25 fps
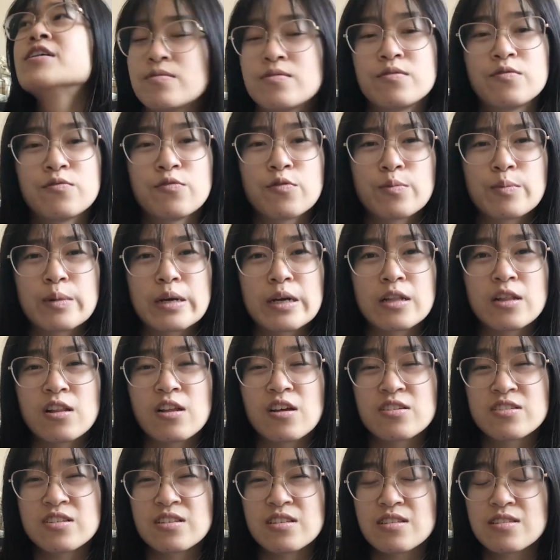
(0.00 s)
for my
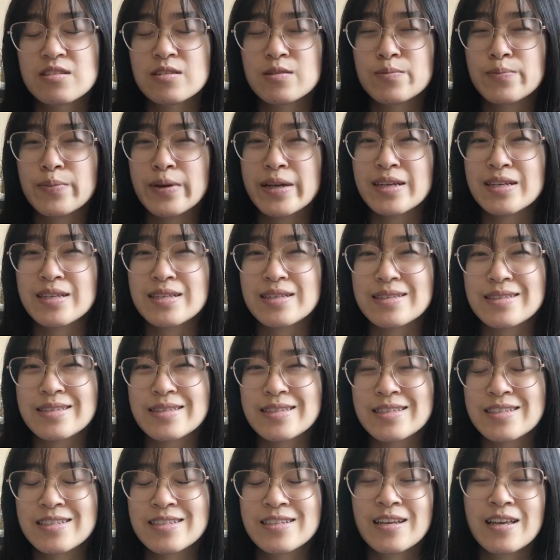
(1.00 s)
closet
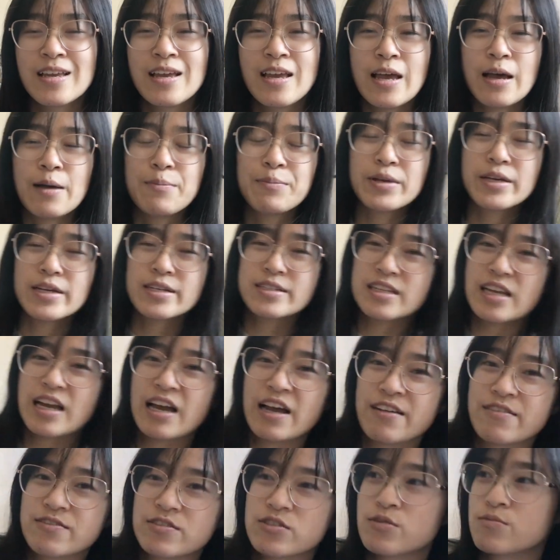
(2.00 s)
space. And because I
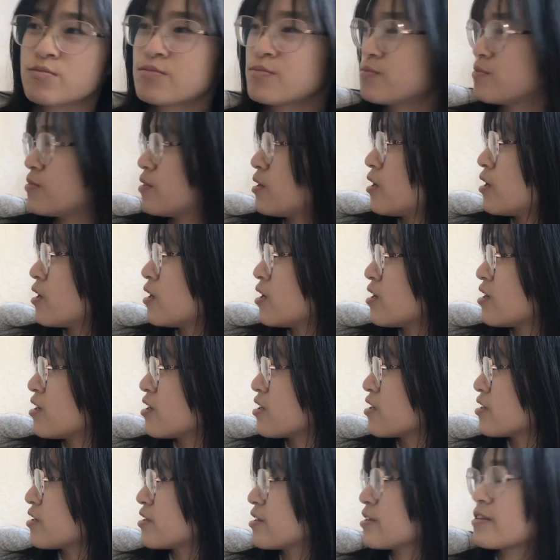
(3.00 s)
have some
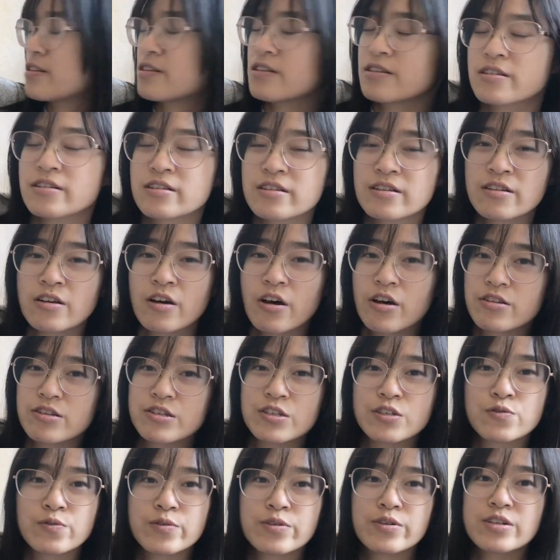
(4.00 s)
all the
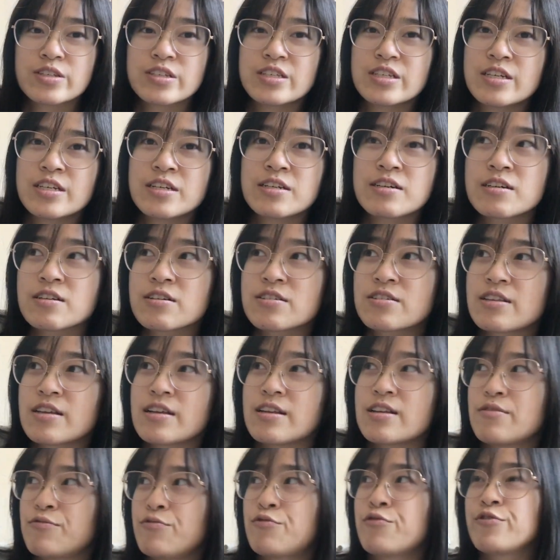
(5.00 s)
sweaters here, then
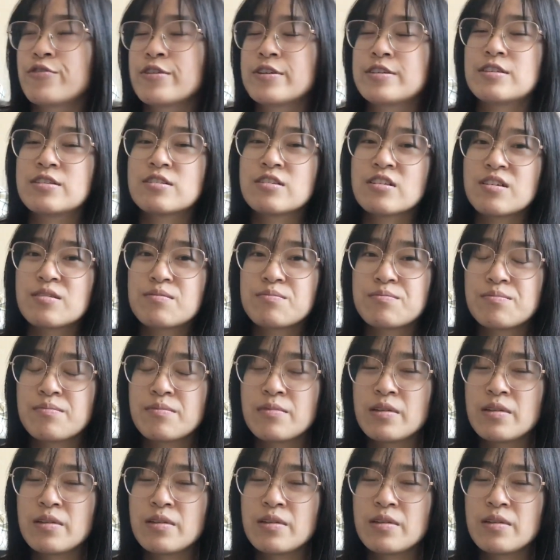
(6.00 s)
it frees up